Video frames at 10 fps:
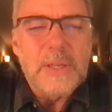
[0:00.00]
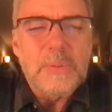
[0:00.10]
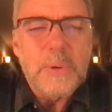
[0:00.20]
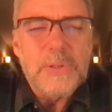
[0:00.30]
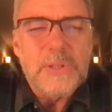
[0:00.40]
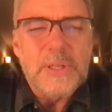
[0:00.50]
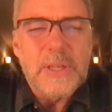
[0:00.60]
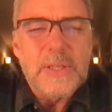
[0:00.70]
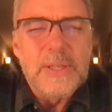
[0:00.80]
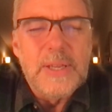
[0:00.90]
each person
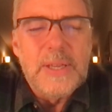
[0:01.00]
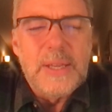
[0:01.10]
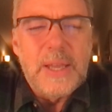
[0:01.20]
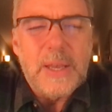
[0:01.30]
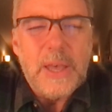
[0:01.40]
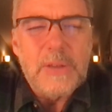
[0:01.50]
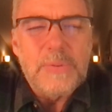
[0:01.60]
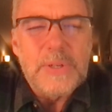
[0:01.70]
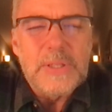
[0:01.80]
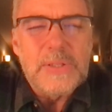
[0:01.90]
a
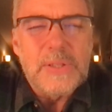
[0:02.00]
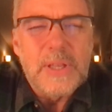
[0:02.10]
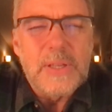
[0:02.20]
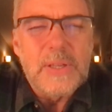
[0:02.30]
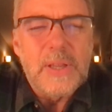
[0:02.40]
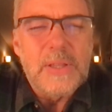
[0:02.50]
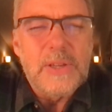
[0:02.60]
confidence that uh,